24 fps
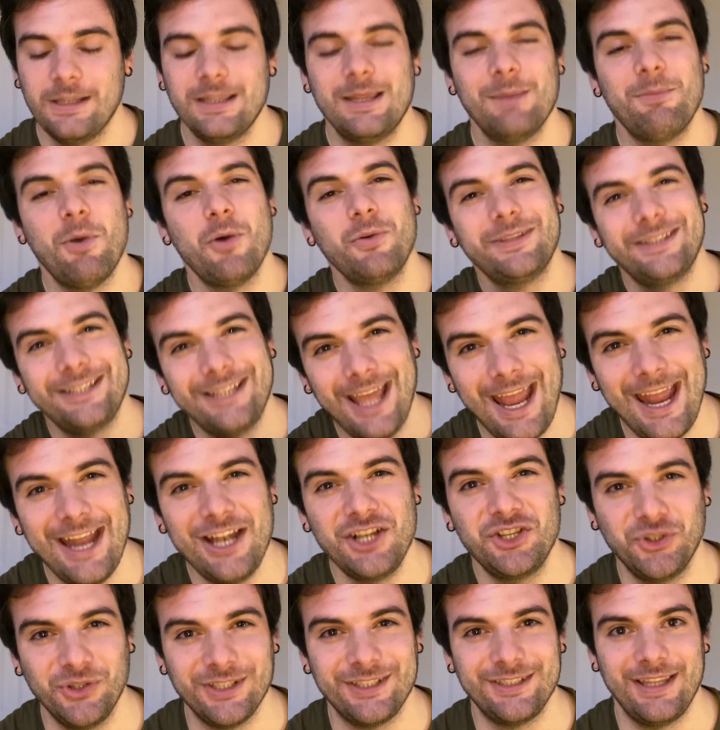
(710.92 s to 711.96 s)
the most
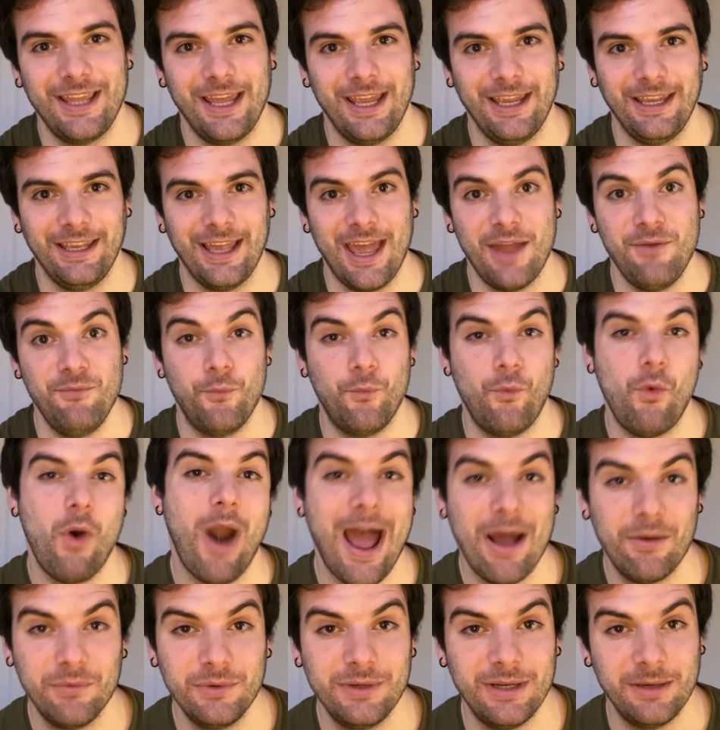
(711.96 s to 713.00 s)
interesting and
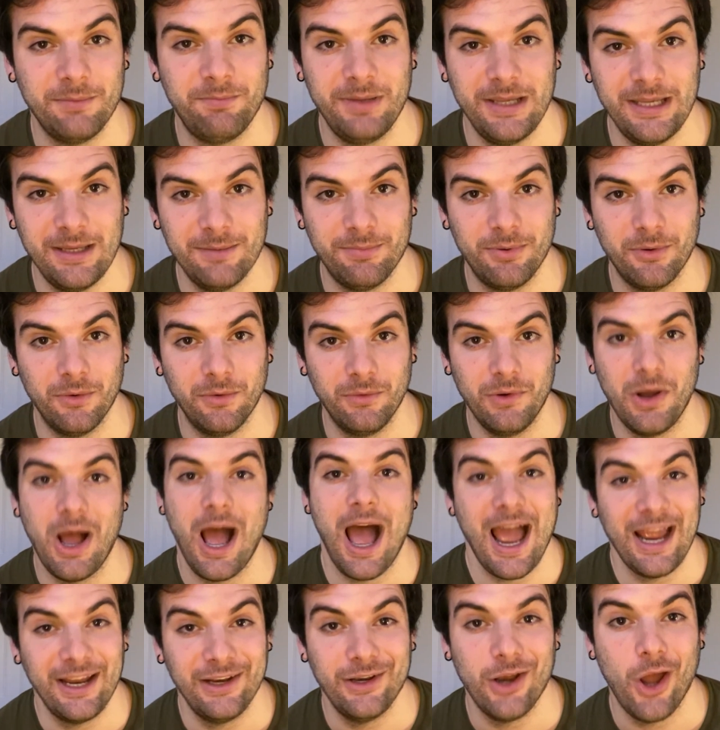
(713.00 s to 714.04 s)
rounded people
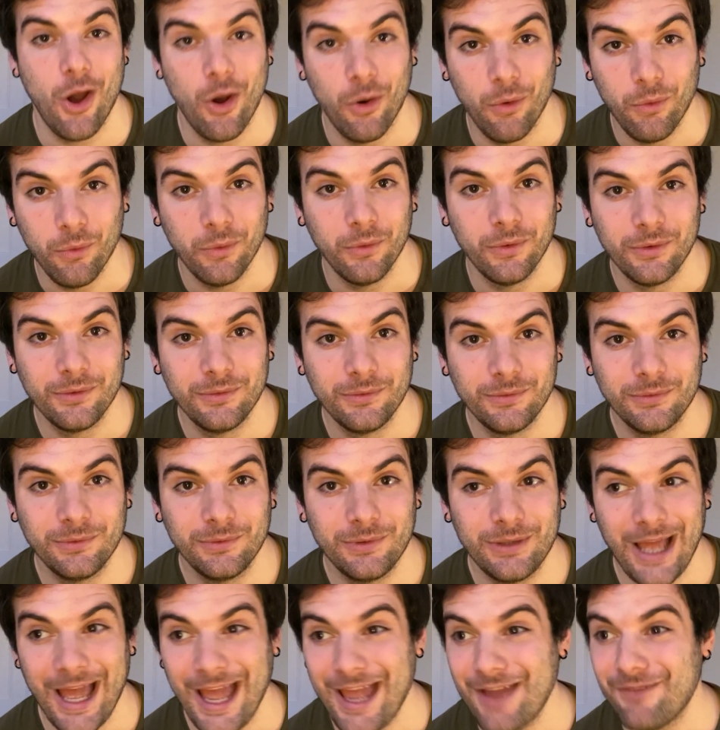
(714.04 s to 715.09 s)
I know
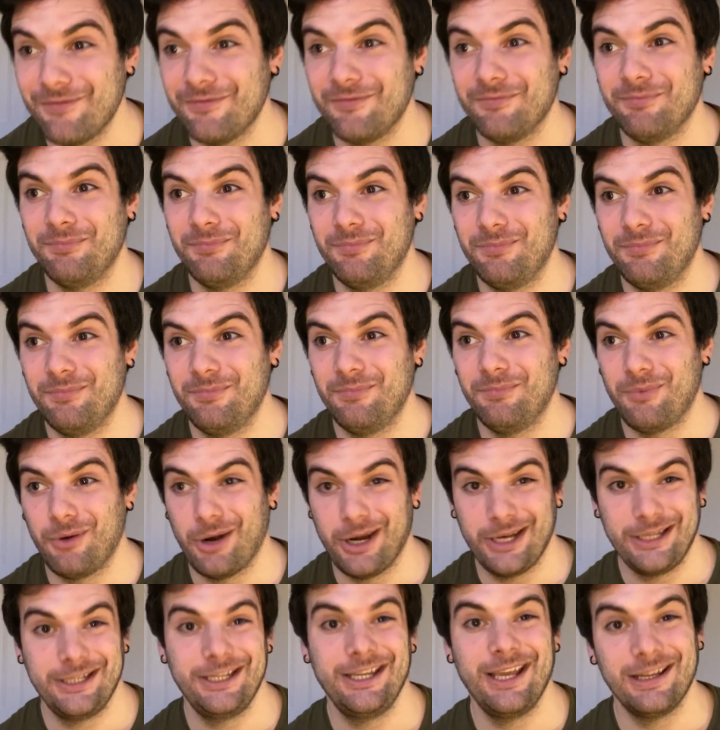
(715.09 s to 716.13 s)
have
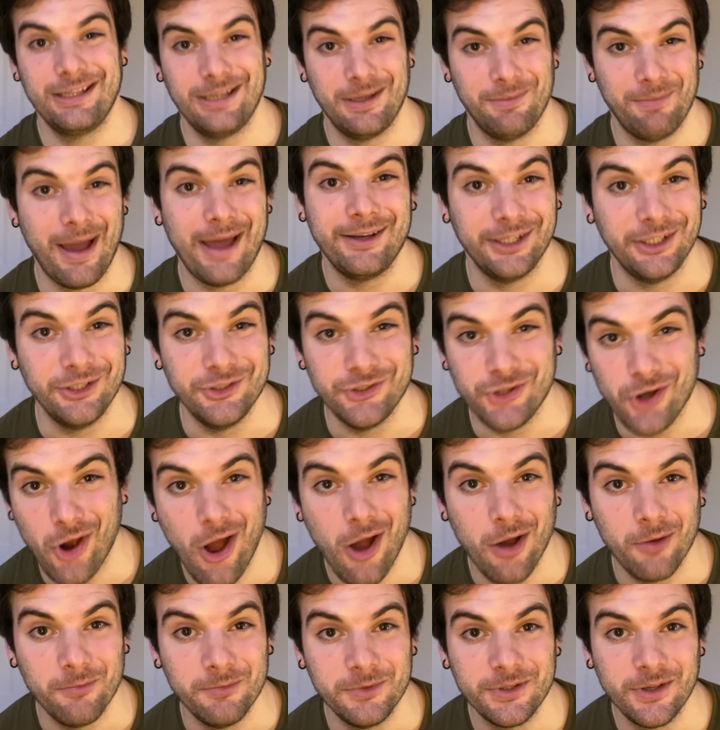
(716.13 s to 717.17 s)
pretty undemanding
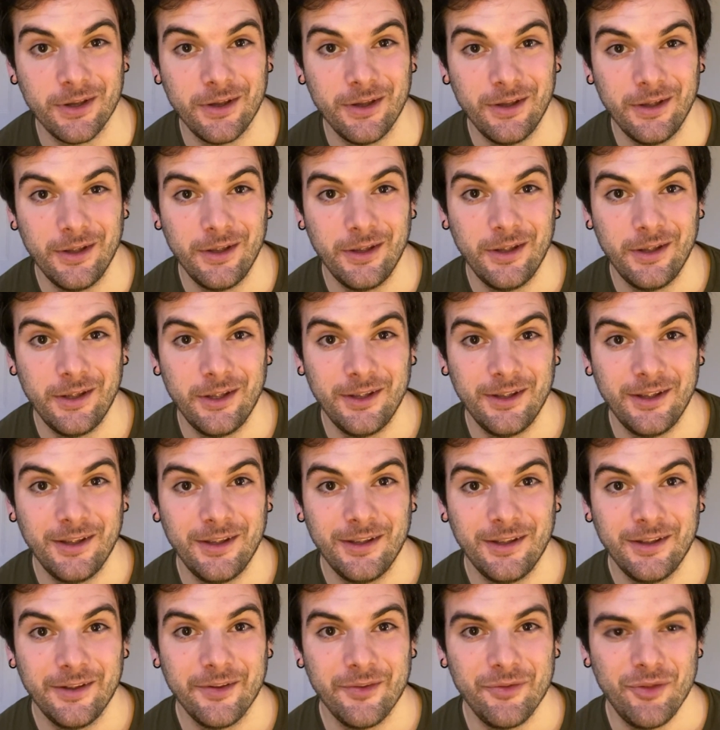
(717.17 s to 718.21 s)
jobs.
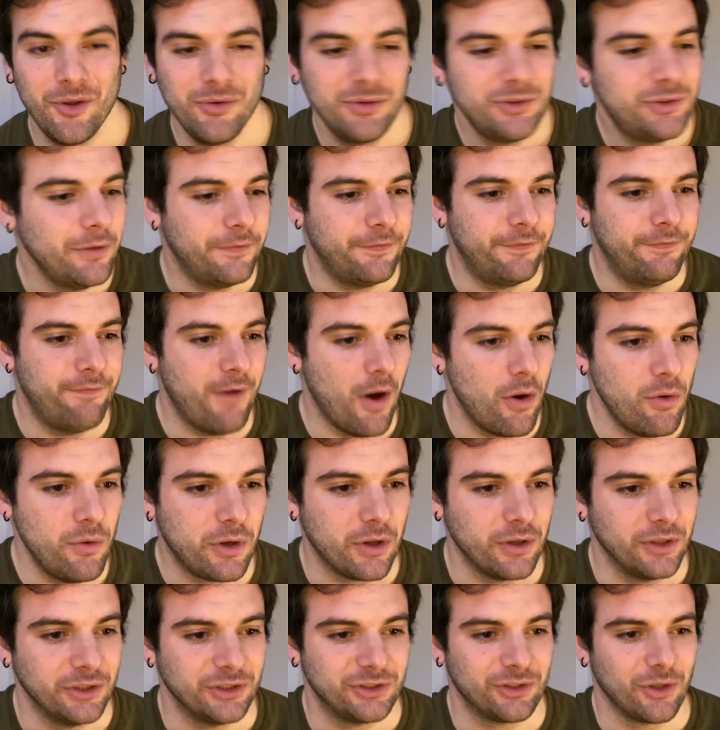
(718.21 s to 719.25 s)
Those who
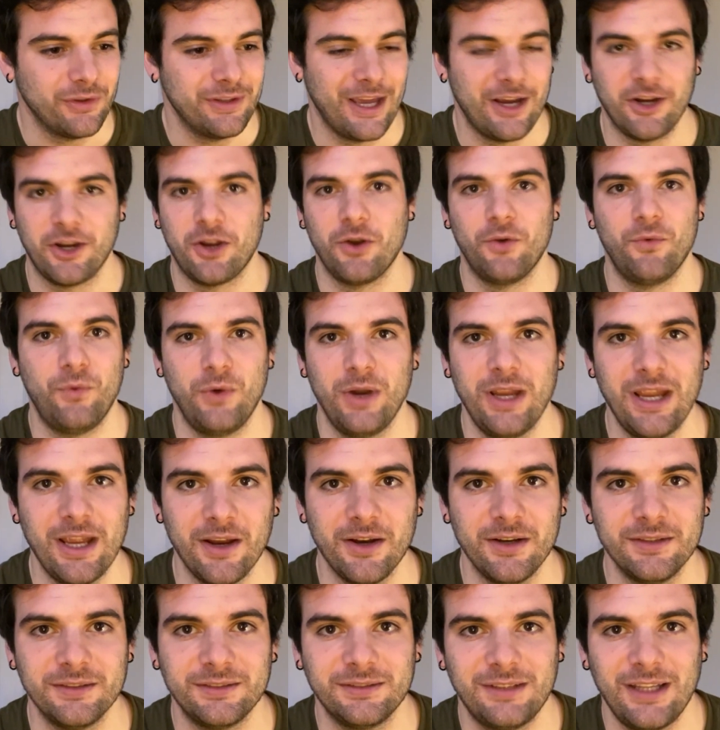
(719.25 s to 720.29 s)
focus on their
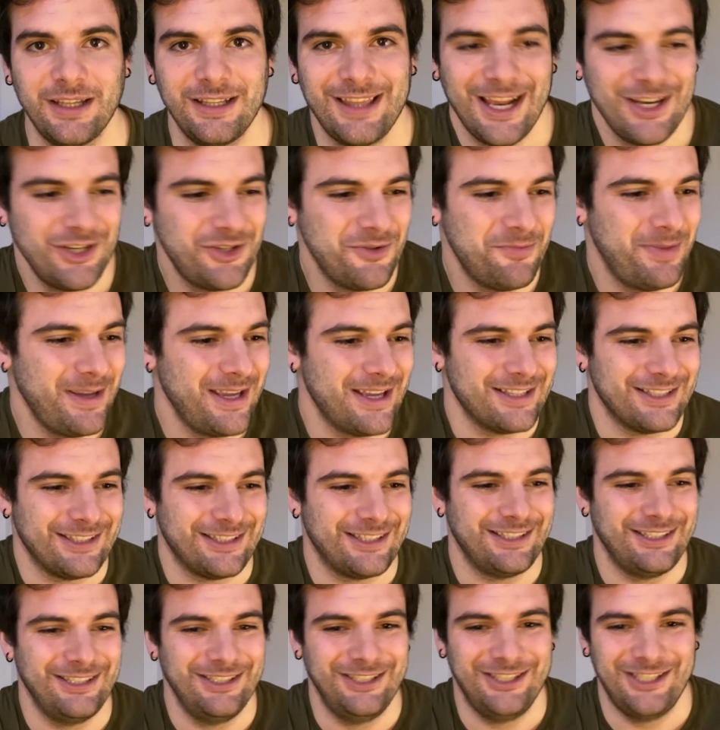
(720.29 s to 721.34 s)
careers, they tend to be
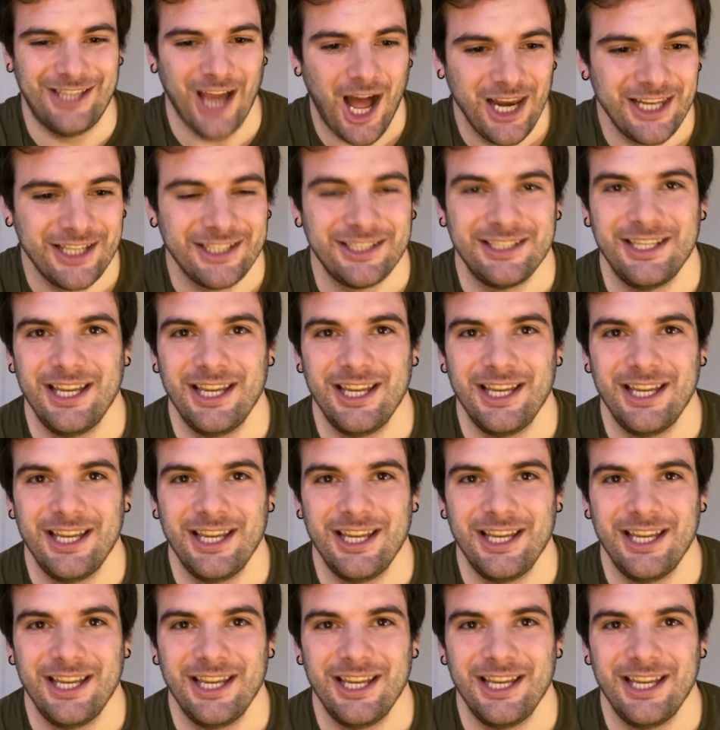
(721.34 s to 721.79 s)
as dull as